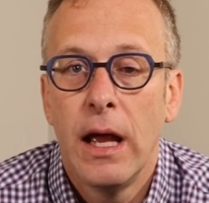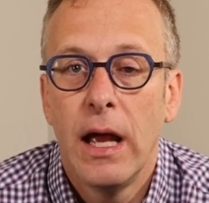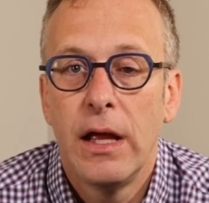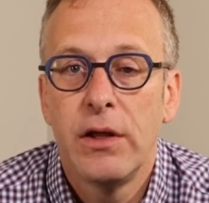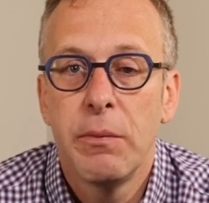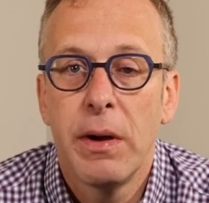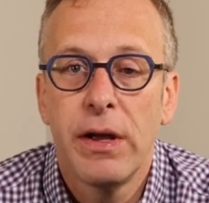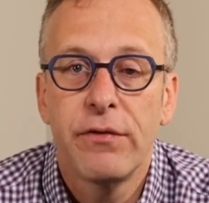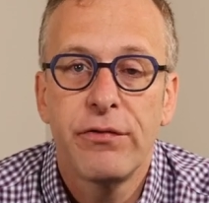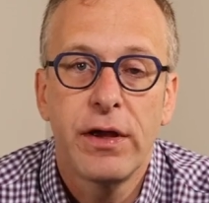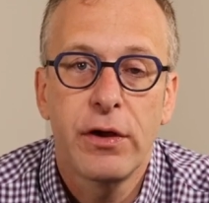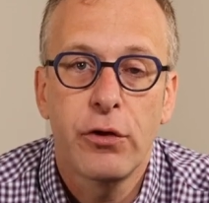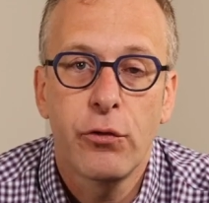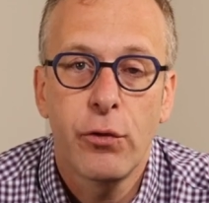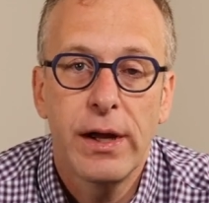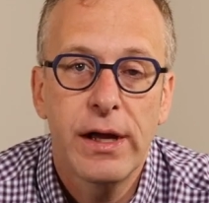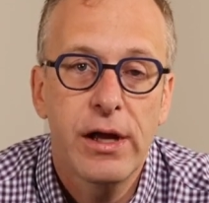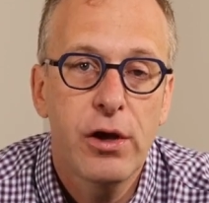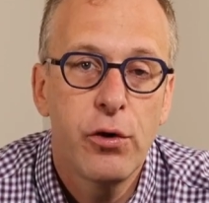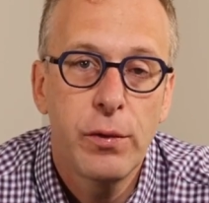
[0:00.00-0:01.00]
And you might say,
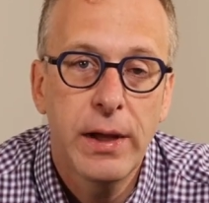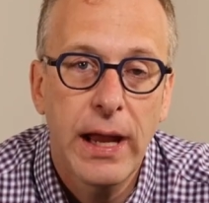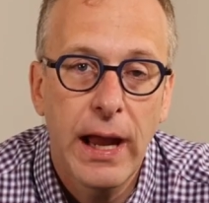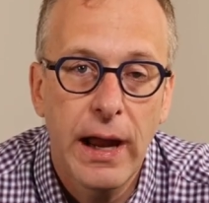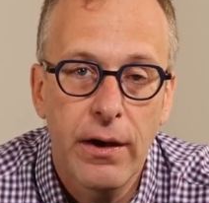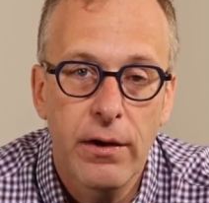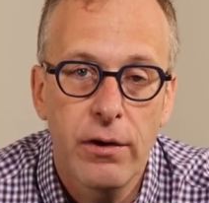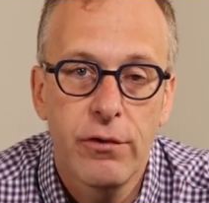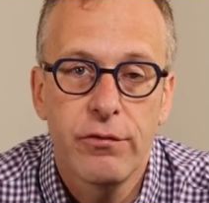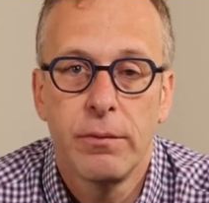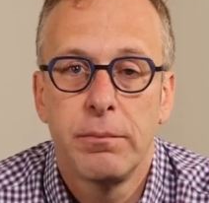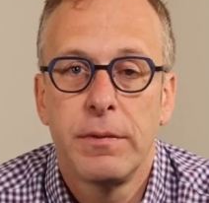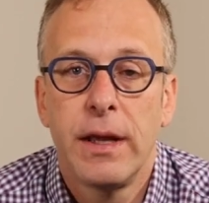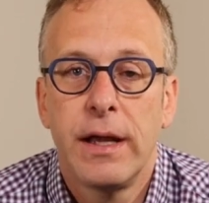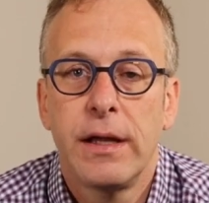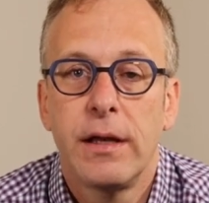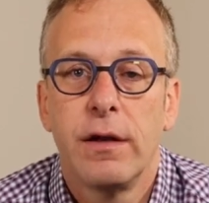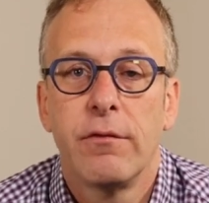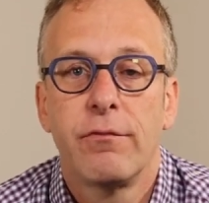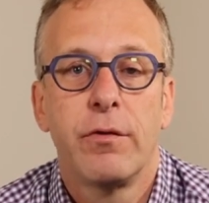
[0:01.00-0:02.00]
Greg, who cares? I'm
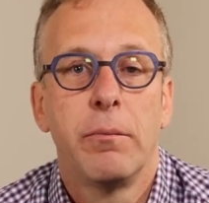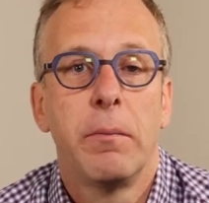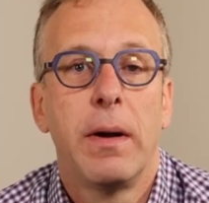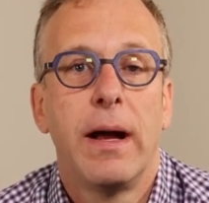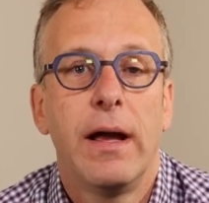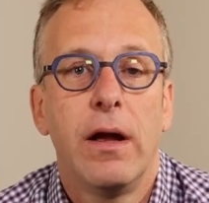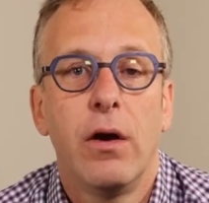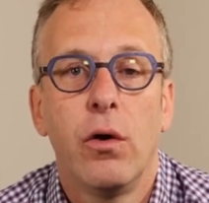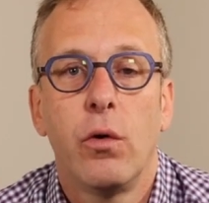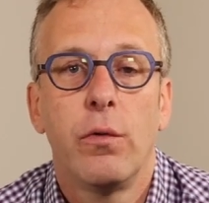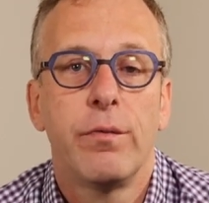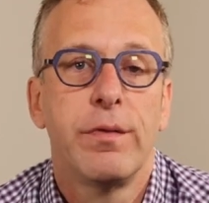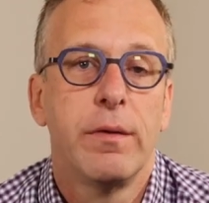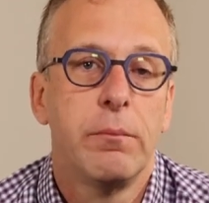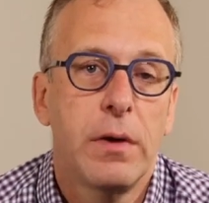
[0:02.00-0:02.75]
taking it for my health.